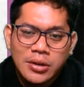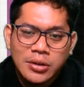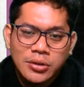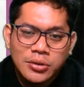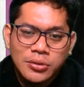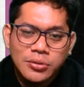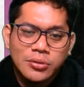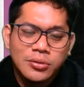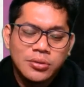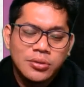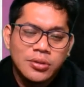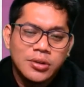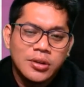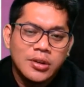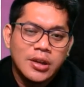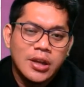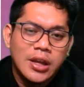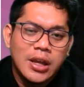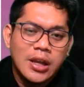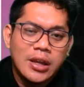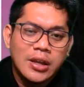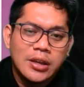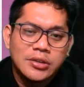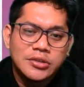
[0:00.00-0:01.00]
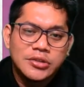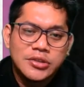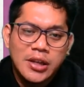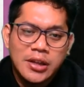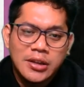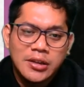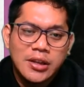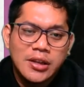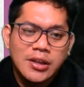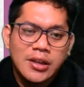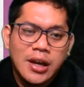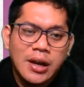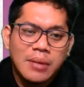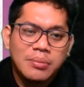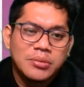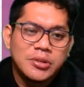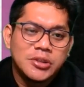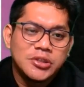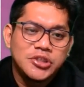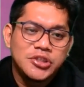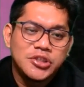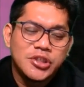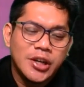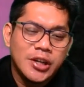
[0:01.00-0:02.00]
to setting up the
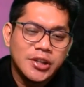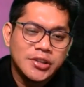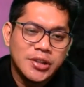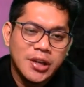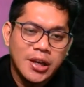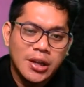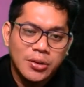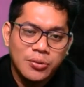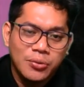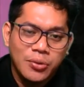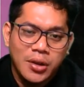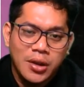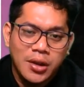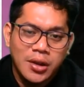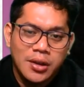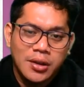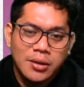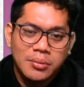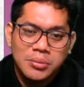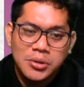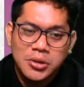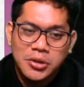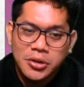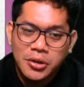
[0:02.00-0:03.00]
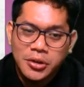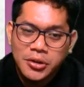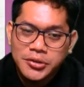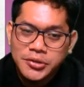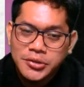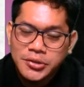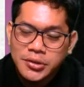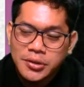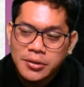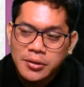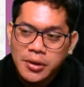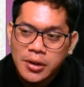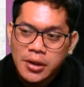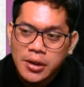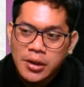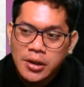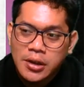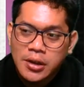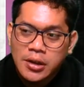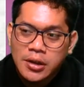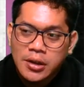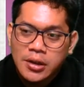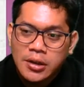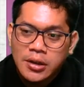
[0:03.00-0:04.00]
GIS hardware, because
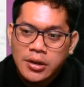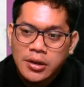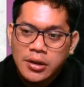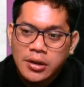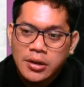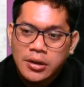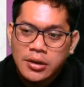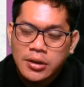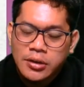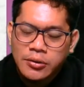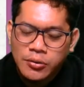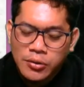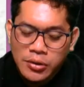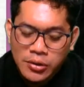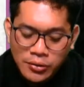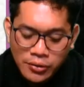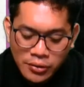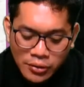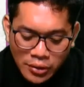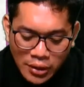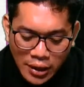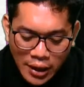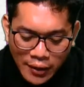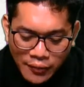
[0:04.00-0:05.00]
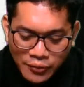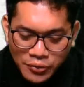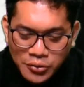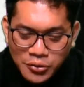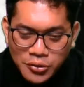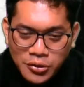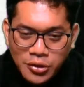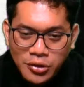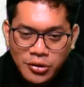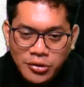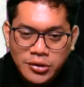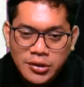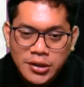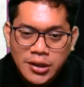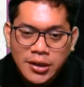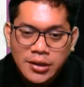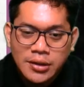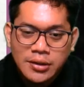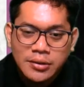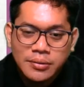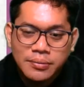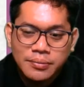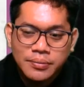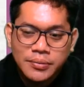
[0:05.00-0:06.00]
we have to know that
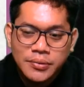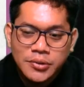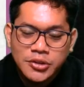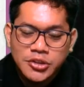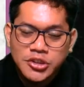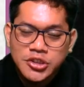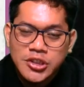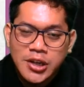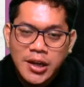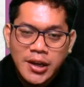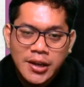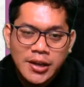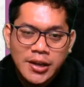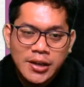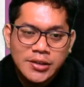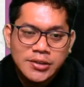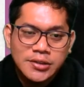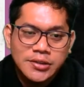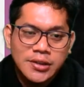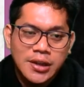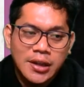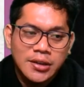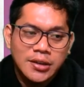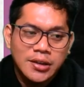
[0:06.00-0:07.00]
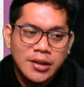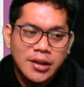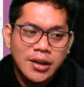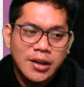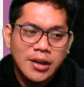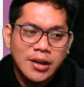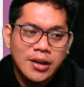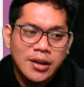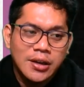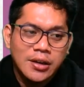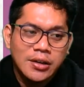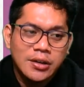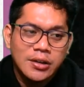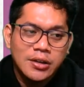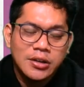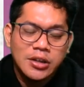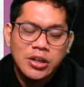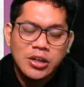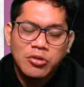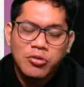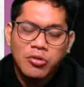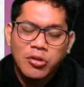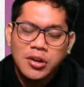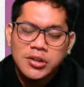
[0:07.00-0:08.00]
GIS data
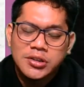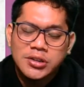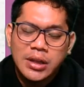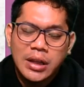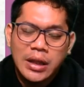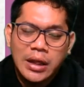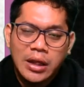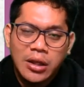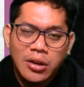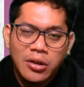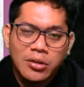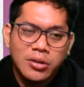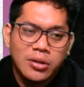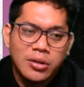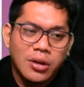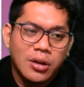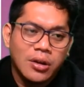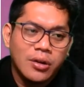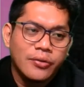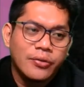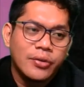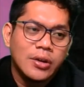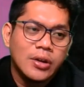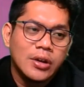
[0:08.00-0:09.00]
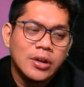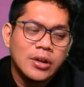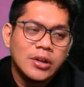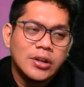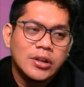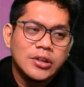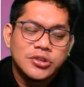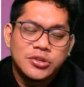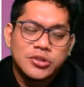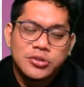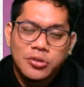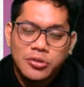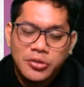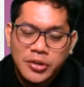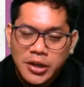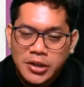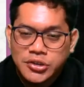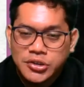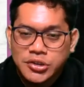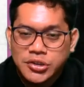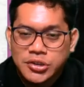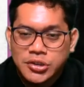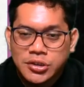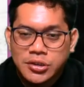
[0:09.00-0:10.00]
requires a lot of
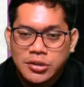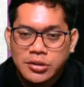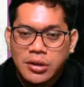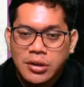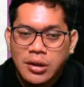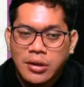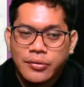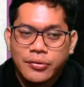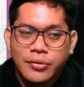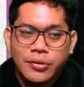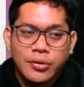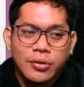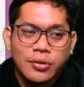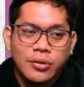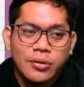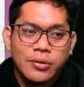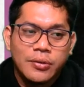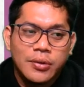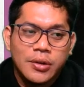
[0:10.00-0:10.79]
storage. Therefore,